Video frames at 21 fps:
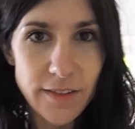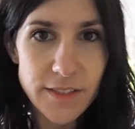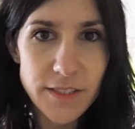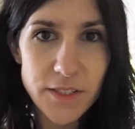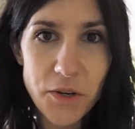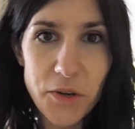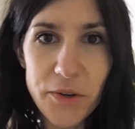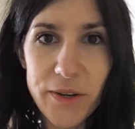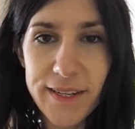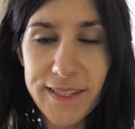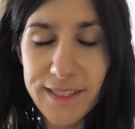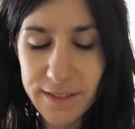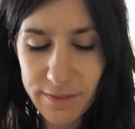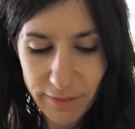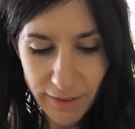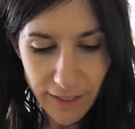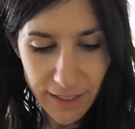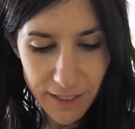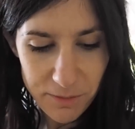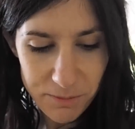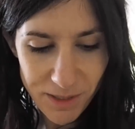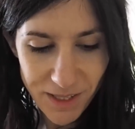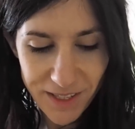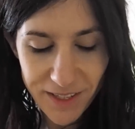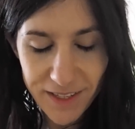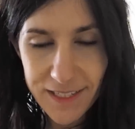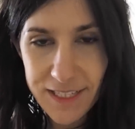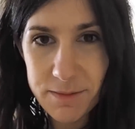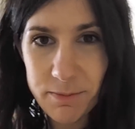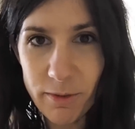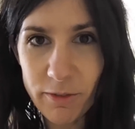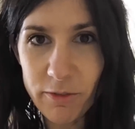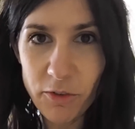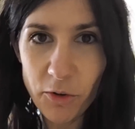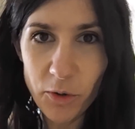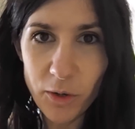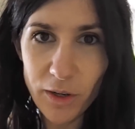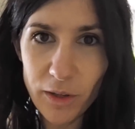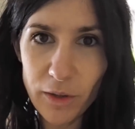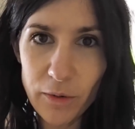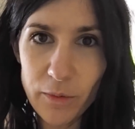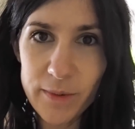So it's funny because
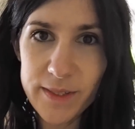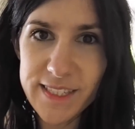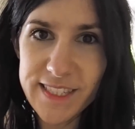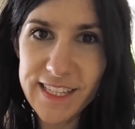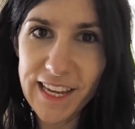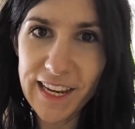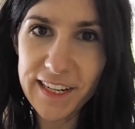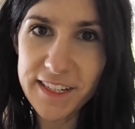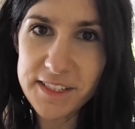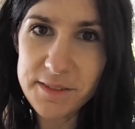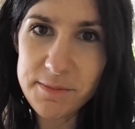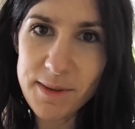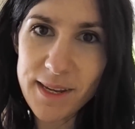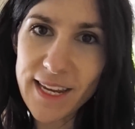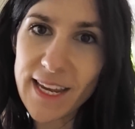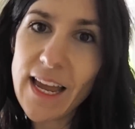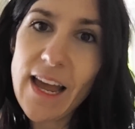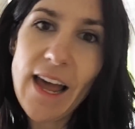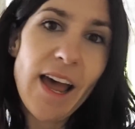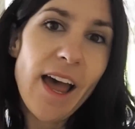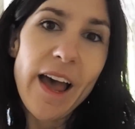before Luke was saying to me,